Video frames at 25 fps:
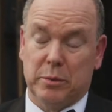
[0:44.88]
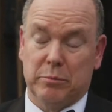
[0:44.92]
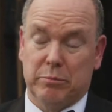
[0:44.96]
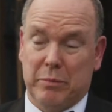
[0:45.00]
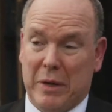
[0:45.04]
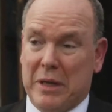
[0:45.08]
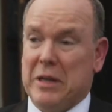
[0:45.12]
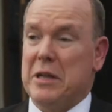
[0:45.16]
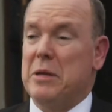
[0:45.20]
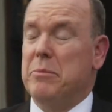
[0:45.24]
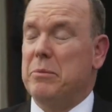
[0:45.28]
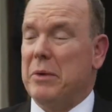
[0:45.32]

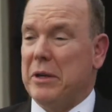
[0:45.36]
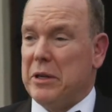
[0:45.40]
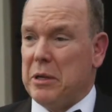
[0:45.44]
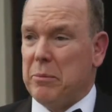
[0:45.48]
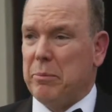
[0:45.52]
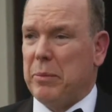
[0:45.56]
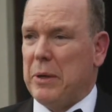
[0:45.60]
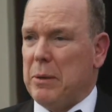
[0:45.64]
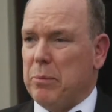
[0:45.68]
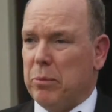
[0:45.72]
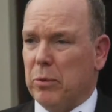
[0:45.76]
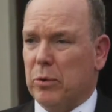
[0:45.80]
many, many
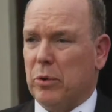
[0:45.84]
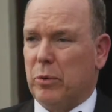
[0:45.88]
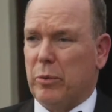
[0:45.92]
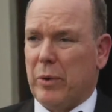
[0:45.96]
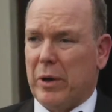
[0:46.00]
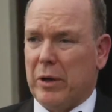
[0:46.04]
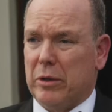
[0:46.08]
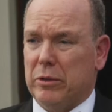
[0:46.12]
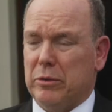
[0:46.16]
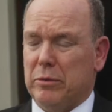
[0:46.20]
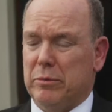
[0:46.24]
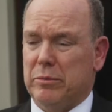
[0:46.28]
people
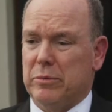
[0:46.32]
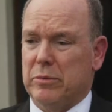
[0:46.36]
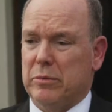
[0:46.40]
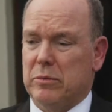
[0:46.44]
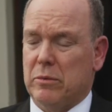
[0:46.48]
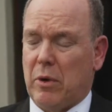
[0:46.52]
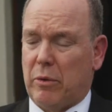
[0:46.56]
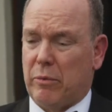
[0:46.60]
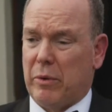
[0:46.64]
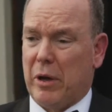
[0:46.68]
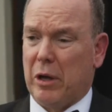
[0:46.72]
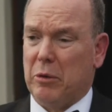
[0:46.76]

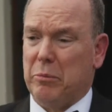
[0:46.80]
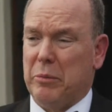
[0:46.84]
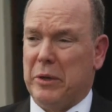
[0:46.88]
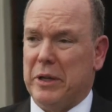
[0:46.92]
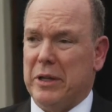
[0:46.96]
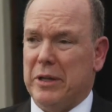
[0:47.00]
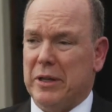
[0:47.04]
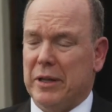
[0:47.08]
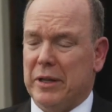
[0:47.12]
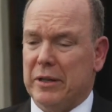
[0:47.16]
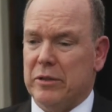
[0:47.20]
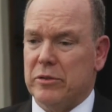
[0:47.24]
around me.
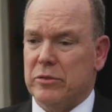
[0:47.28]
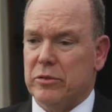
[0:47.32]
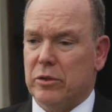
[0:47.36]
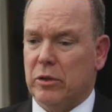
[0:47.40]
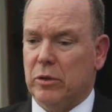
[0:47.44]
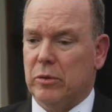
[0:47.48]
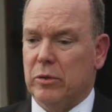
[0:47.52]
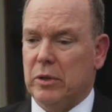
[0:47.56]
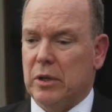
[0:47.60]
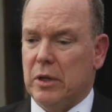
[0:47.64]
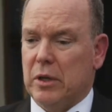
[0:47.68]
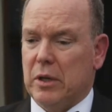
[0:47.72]

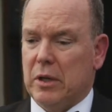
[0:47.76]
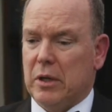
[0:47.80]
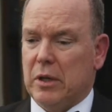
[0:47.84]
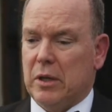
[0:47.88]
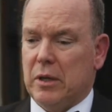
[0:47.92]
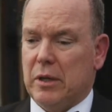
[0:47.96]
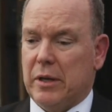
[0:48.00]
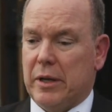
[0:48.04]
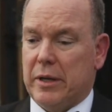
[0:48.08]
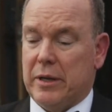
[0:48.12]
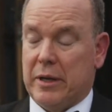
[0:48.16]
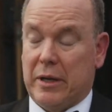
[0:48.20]

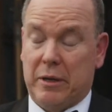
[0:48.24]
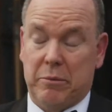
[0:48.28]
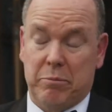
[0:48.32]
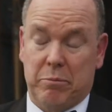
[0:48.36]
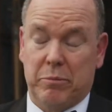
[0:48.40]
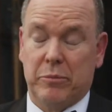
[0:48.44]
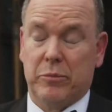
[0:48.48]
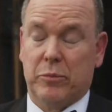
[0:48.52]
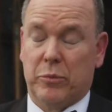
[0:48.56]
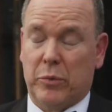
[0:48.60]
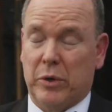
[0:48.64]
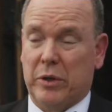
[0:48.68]
And I
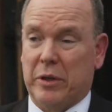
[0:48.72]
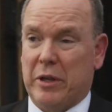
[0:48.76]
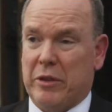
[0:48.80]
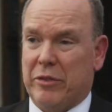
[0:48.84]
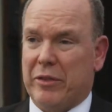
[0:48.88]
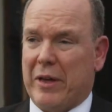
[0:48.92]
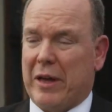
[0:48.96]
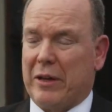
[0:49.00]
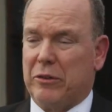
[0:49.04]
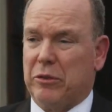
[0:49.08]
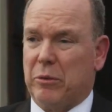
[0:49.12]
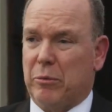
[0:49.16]
really
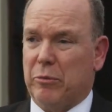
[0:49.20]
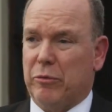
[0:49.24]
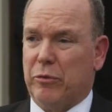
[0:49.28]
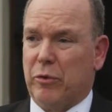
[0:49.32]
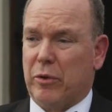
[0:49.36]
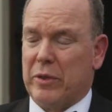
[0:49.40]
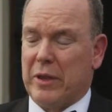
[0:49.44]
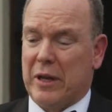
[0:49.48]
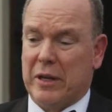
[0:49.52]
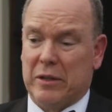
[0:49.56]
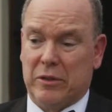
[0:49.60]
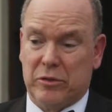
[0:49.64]
thank them
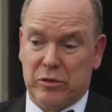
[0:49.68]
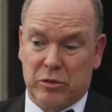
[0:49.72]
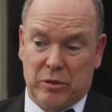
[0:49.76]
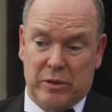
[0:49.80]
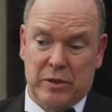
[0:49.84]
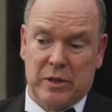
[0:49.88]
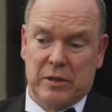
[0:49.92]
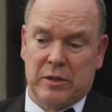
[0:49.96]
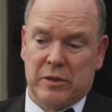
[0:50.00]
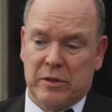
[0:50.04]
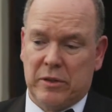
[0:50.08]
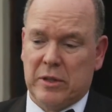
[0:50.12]
for that. And so
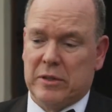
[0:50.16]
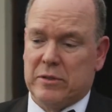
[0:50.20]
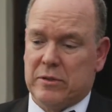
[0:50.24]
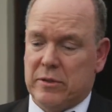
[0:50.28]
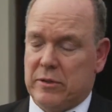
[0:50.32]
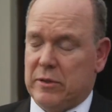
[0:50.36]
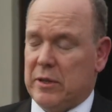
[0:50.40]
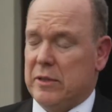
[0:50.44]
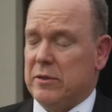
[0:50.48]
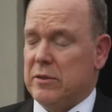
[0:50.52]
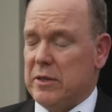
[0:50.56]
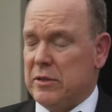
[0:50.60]

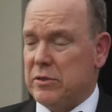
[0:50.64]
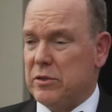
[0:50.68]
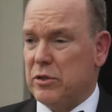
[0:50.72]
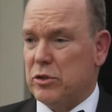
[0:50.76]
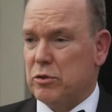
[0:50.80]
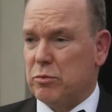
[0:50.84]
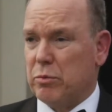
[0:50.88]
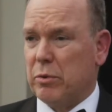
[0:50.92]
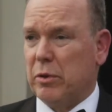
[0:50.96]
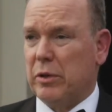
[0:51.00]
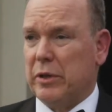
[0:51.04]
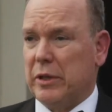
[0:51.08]
this
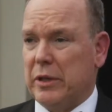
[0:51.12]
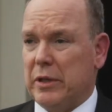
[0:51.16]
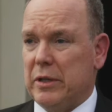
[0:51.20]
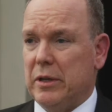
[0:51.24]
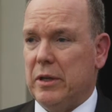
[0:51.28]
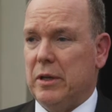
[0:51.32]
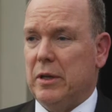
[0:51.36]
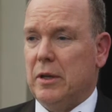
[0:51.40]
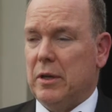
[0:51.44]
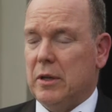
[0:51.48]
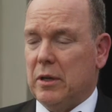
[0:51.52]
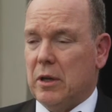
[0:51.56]
is really
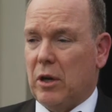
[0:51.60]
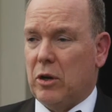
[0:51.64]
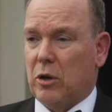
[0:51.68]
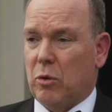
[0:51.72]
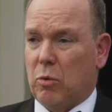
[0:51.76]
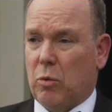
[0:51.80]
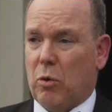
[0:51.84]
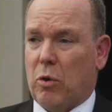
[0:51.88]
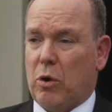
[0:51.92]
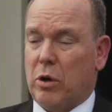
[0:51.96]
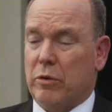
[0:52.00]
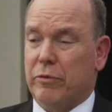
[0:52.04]
an
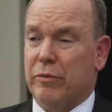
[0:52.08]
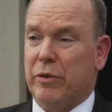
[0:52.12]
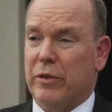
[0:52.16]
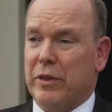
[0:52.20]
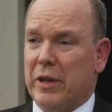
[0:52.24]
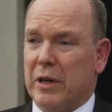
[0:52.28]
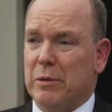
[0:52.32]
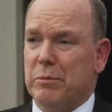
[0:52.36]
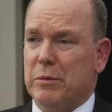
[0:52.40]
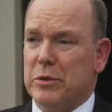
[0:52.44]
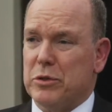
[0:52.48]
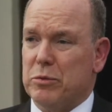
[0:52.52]
award for
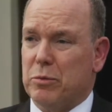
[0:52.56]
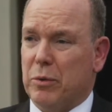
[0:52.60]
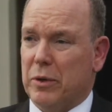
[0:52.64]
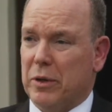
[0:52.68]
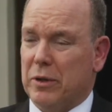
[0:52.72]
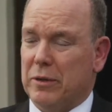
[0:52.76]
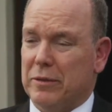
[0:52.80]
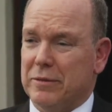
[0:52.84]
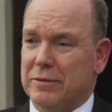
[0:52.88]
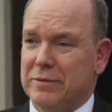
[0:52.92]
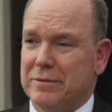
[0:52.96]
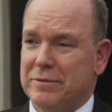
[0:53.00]
them as
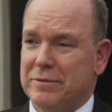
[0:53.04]
well.